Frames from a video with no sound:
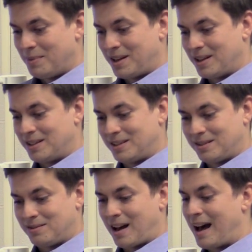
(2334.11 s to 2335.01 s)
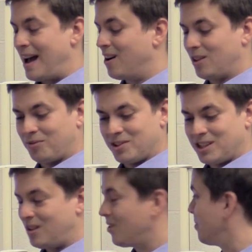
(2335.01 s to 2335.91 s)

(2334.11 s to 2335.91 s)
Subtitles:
because the eye or the flagella